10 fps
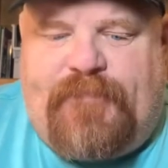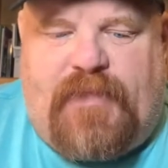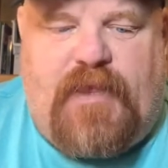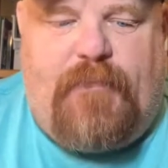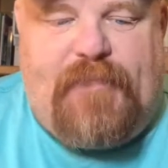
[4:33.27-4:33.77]

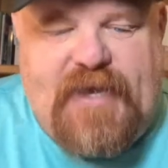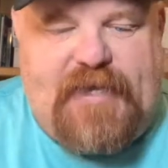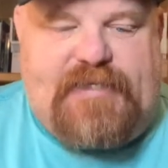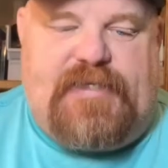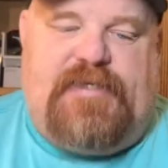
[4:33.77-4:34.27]

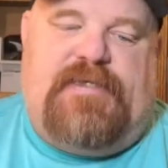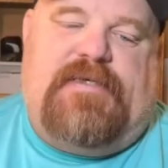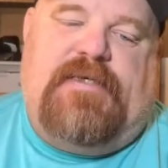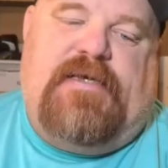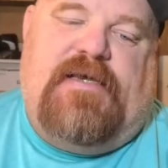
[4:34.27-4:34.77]
but
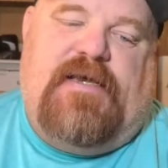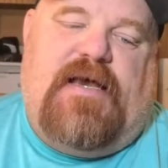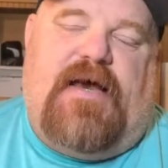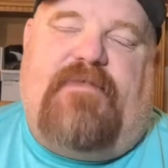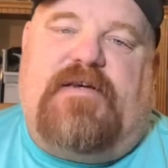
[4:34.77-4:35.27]

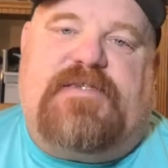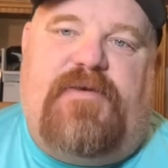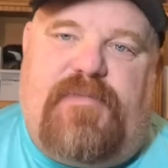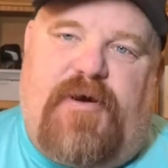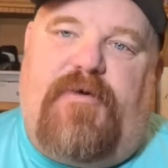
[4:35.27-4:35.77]
I've also
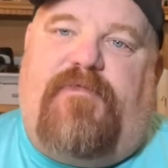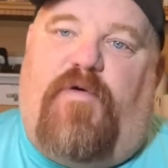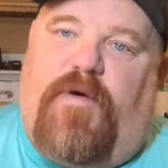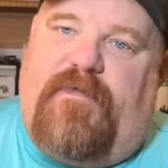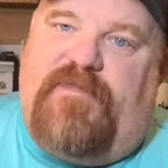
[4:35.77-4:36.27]
broke
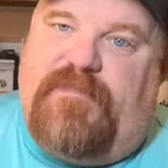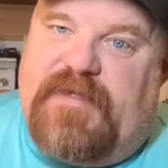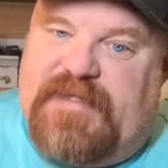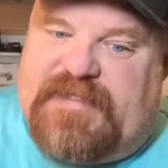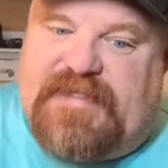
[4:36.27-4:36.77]
4 of them.
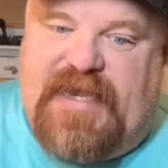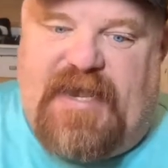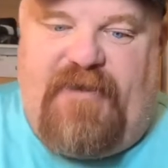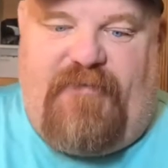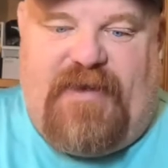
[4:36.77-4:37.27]

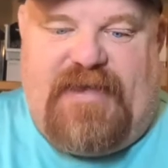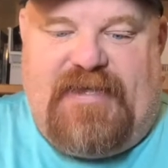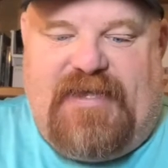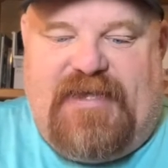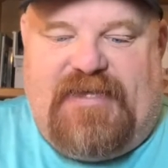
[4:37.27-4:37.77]
So
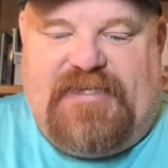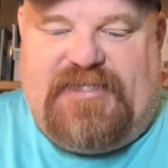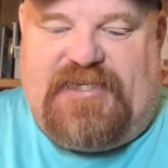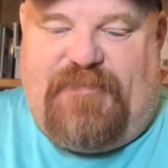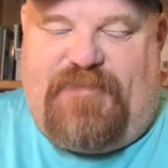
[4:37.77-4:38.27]

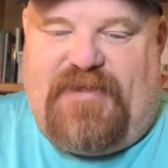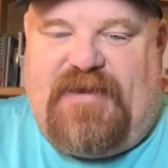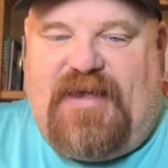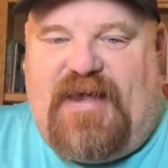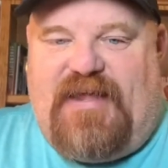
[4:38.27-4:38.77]
shipping,
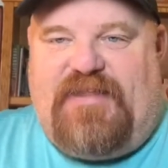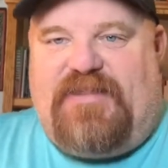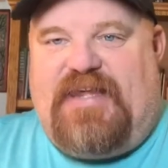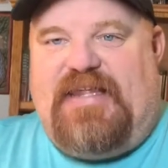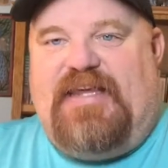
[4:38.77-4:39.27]
the
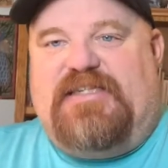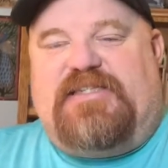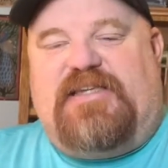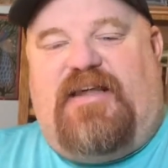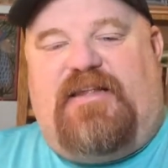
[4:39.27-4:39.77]
thing
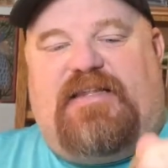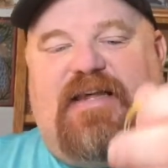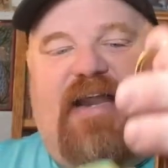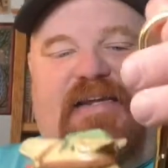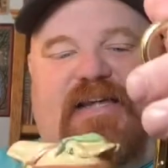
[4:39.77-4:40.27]
that's
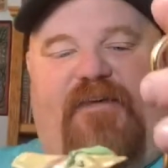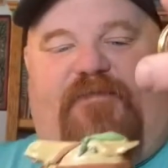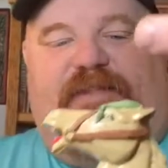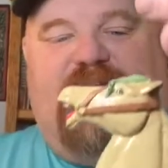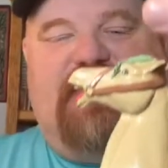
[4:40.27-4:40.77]
kind of tough
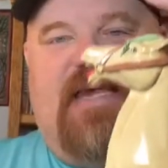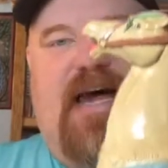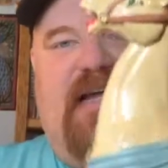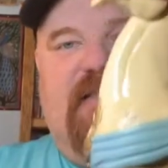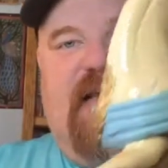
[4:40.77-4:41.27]
with these
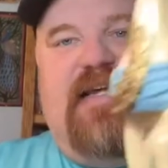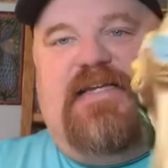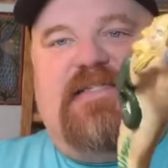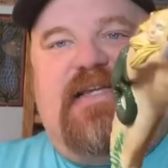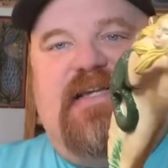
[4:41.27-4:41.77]
guys is these